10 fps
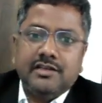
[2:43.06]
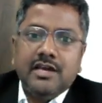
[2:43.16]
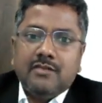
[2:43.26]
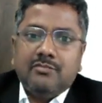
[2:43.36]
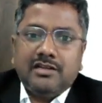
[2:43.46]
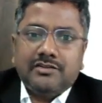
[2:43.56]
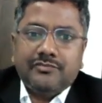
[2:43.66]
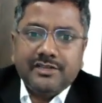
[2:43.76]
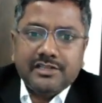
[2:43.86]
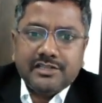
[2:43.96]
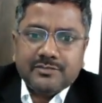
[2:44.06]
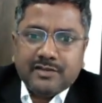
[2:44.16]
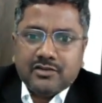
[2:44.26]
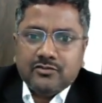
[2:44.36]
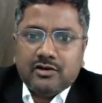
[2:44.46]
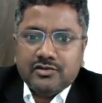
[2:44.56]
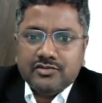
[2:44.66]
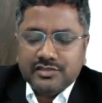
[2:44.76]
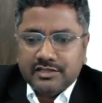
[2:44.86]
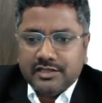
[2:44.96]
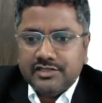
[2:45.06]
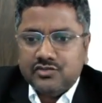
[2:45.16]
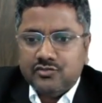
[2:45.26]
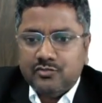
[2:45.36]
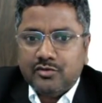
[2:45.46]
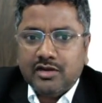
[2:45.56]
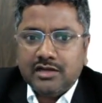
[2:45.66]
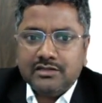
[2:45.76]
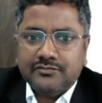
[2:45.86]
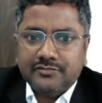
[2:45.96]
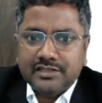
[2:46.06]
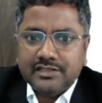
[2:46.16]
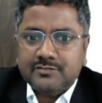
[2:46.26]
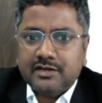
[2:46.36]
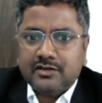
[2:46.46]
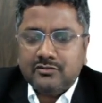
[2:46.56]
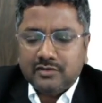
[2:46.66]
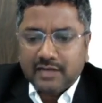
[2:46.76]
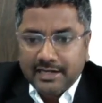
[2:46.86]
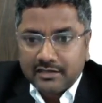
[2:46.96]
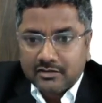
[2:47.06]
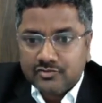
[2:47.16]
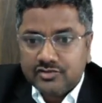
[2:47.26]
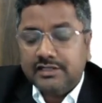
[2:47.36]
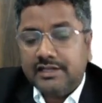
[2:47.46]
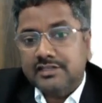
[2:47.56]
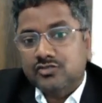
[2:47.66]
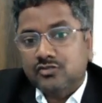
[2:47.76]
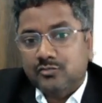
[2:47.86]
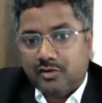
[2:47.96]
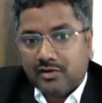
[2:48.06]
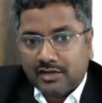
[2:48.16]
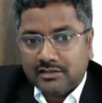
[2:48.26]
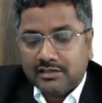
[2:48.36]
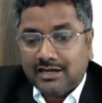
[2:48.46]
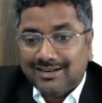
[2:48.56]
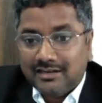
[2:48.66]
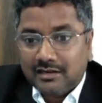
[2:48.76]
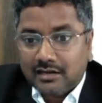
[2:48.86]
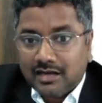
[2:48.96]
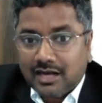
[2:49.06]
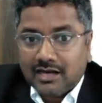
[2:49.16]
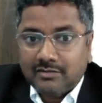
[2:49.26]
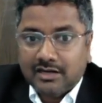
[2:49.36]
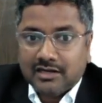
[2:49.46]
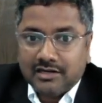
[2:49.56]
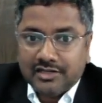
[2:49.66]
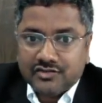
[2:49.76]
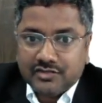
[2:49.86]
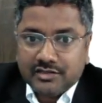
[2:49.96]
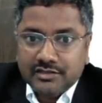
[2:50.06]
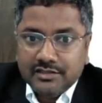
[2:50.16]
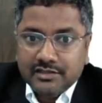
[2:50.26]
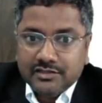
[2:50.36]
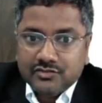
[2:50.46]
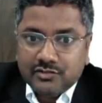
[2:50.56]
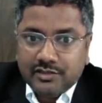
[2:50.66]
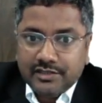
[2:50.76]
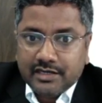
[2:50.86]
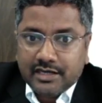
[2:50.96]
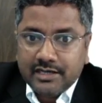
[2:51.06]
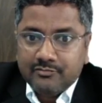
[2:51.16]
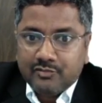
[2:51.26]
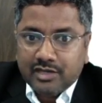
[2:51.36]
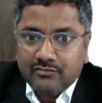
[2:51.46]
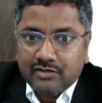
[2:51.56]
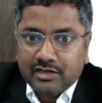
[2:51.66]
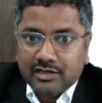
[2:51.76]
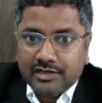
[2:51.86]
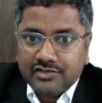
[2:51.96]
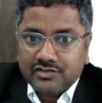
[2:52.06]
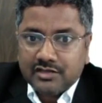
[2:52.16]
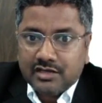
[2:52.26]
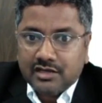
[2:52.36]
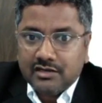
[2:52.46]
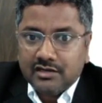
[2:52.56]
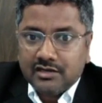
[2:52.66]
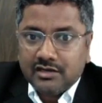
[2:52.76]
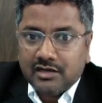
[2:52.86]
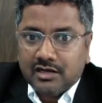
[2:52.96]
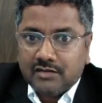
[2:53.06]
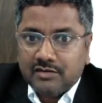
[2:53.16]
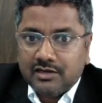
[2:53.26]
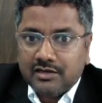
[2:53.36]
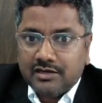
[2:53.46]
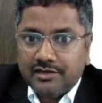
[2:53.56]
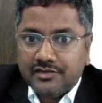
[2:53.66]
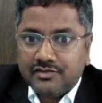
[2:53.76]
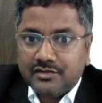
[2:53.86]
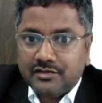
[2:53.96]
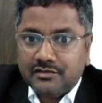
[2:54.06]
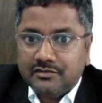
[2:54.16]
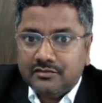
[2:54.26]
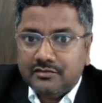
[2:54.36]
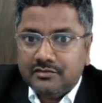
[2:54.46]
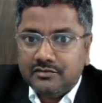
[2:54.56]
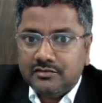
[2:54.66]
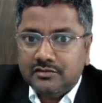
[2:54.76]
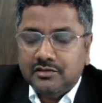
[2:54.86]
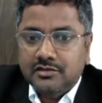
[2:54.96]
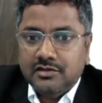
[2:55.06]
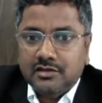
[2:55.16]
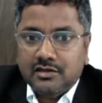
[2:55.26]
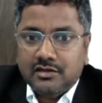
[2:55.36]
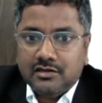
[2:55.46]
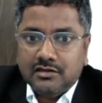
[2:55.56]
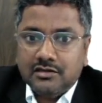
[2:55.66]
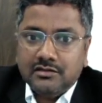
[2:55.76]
But with respect to oxygen there is no product, with respect to nitrogen there is no product under normal condition. So here I am putting one condition: under normal condition, under